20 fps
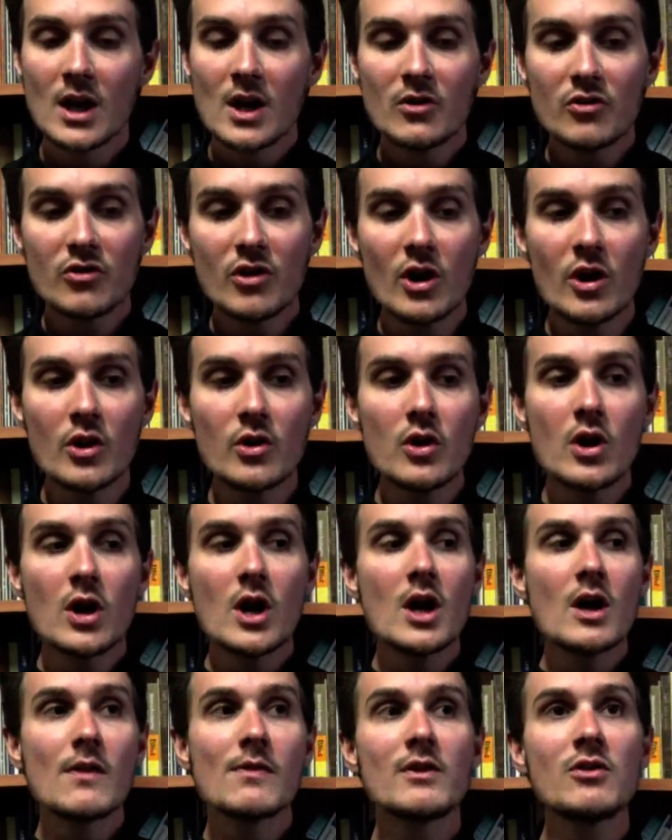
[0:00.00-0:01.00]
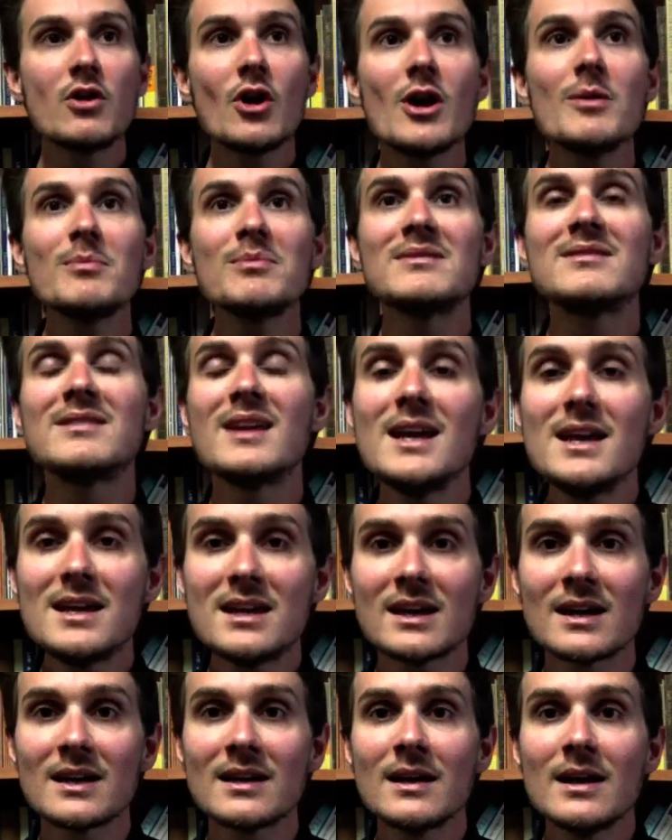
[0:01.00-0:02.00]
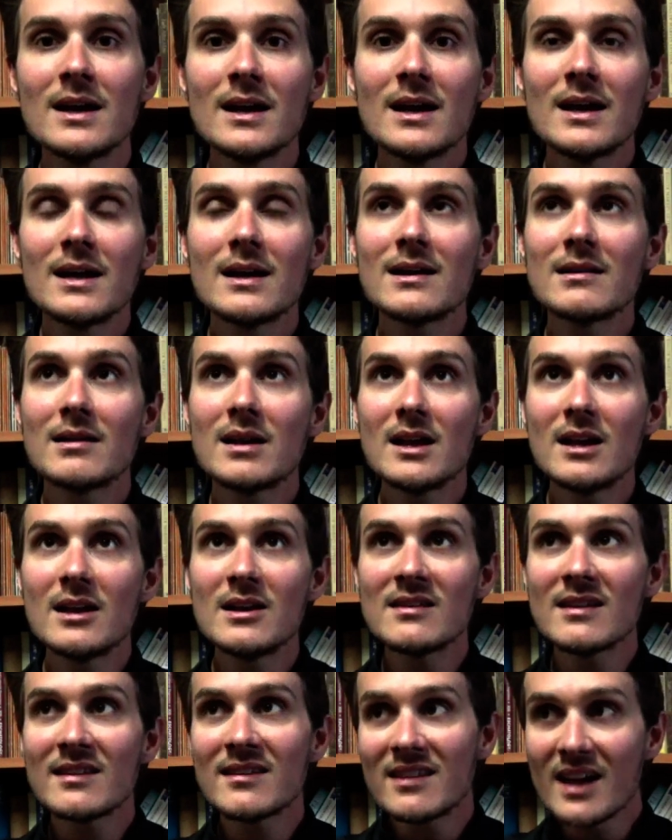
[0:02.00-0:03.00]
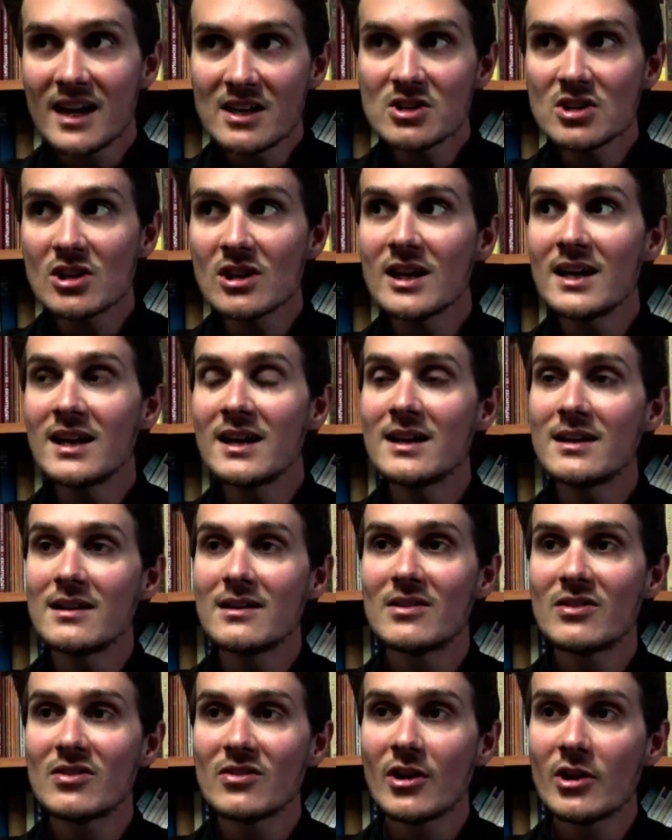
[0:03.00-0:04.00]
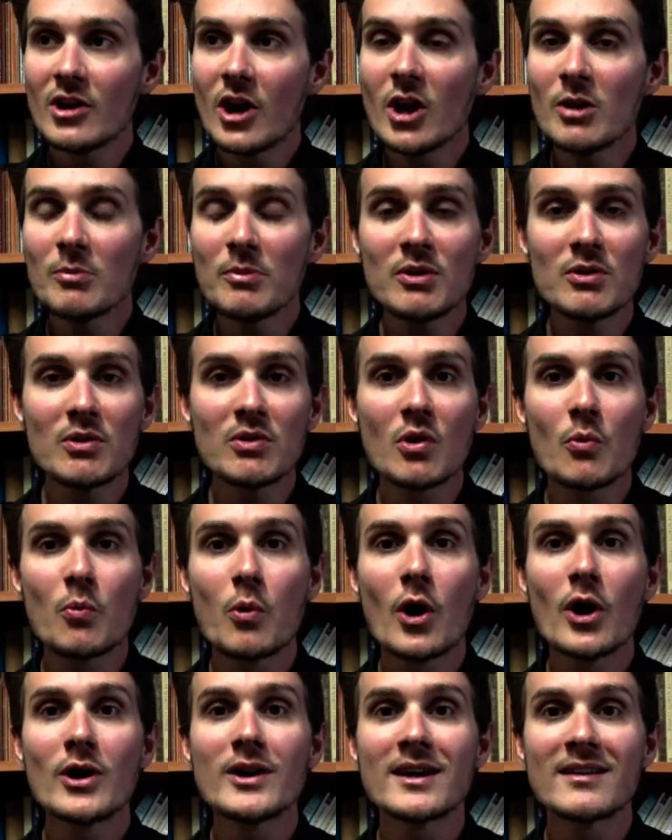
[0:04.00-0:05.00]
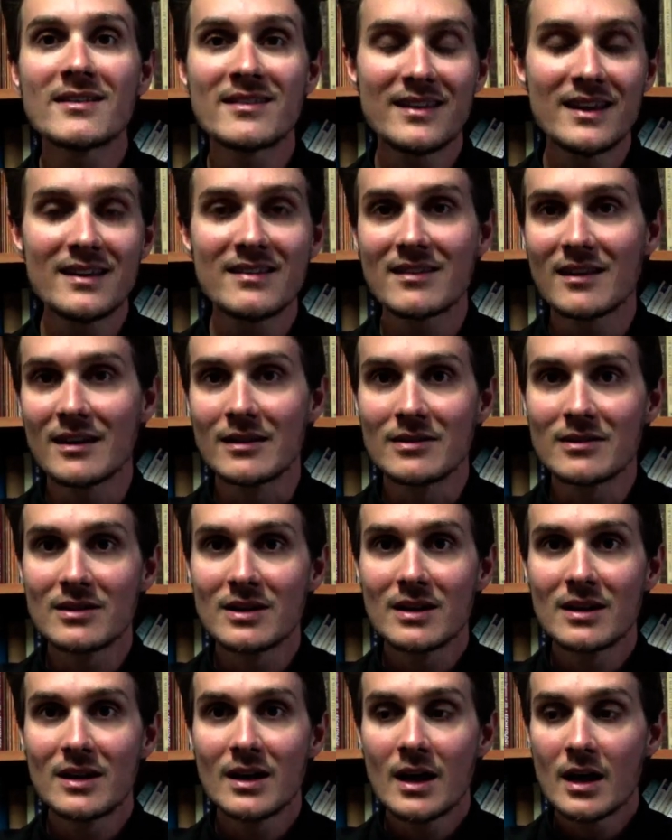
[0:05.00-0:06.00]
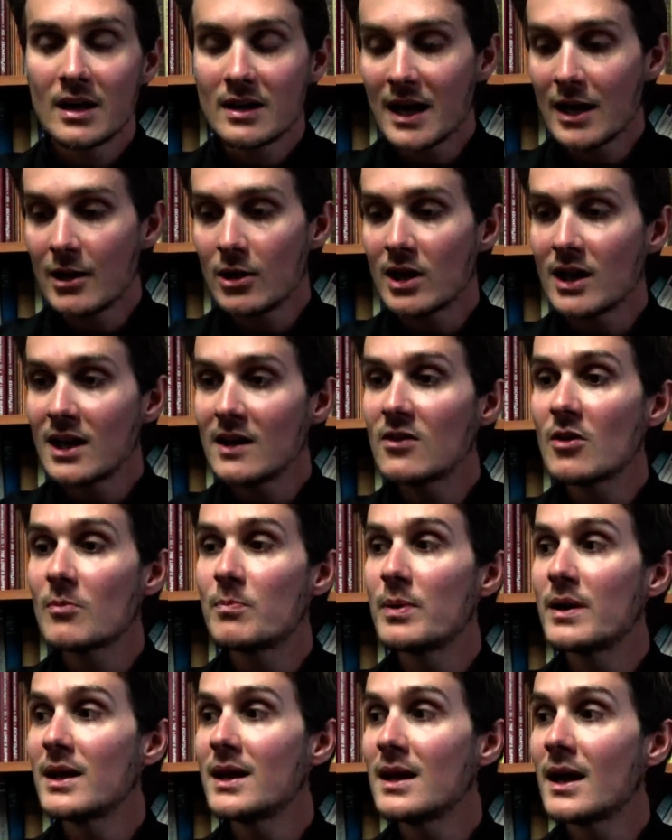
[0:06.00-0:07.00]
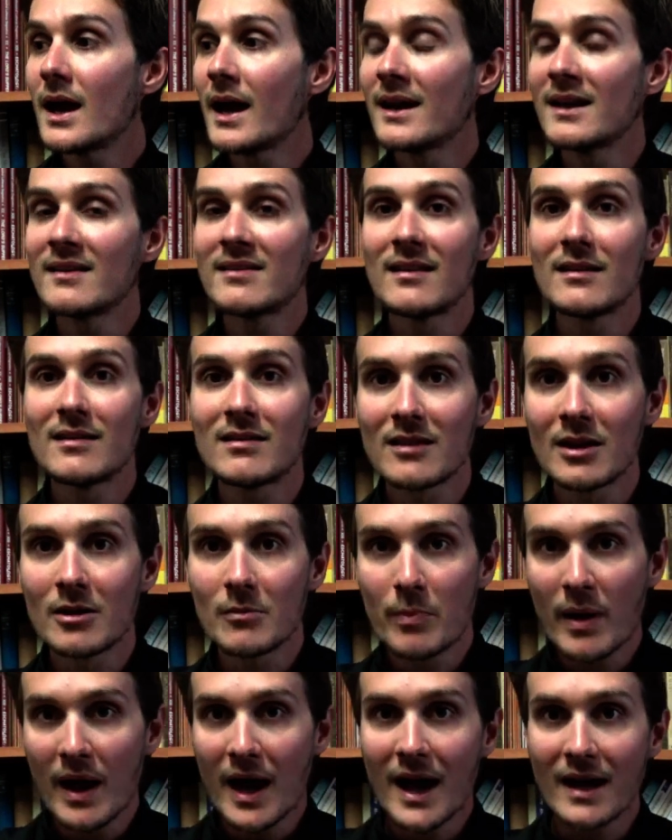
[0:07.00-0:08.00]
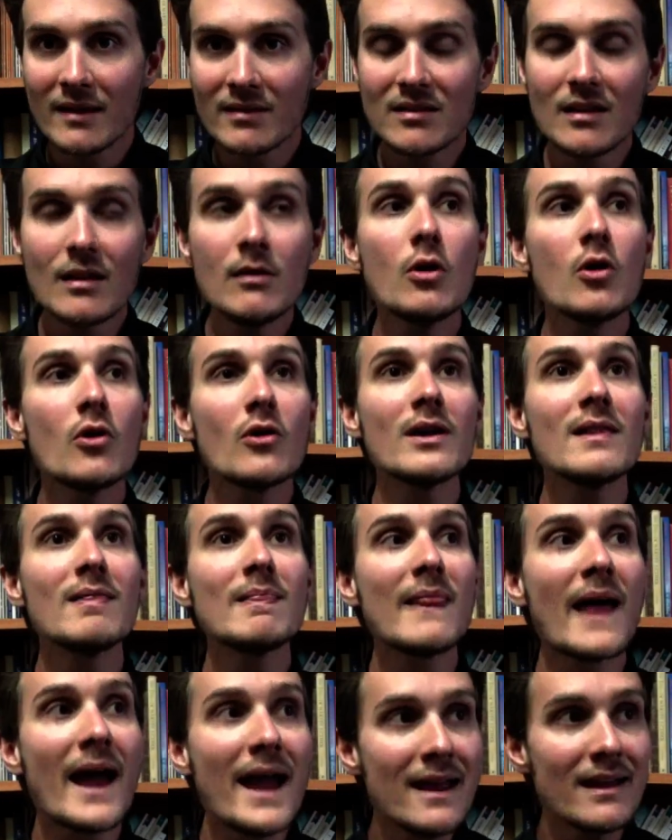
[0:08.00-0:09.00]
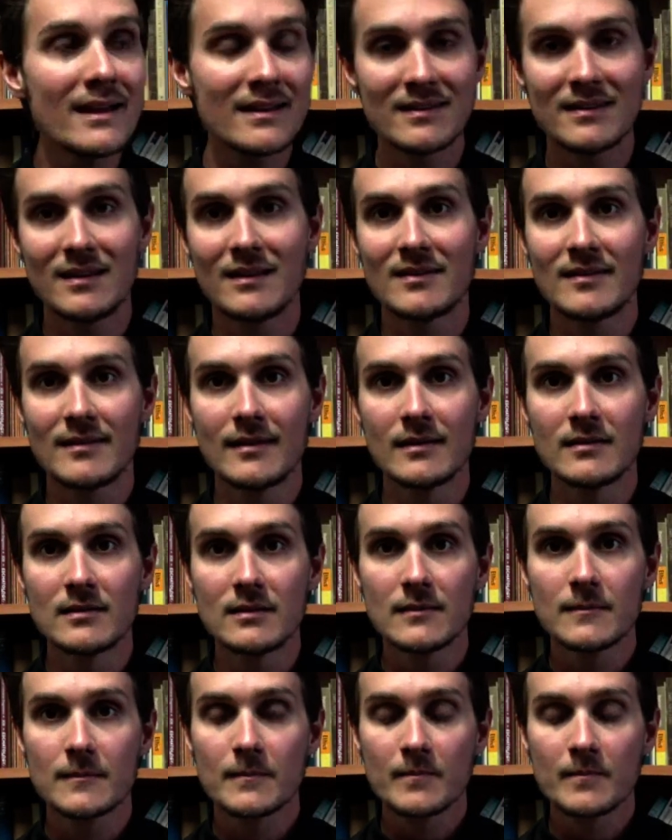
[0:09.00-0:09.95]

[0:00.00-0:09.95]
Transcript: So the term deacon is essentially synonymous with the word assistant. Now you can either be an assistant pastor or a lay assistant.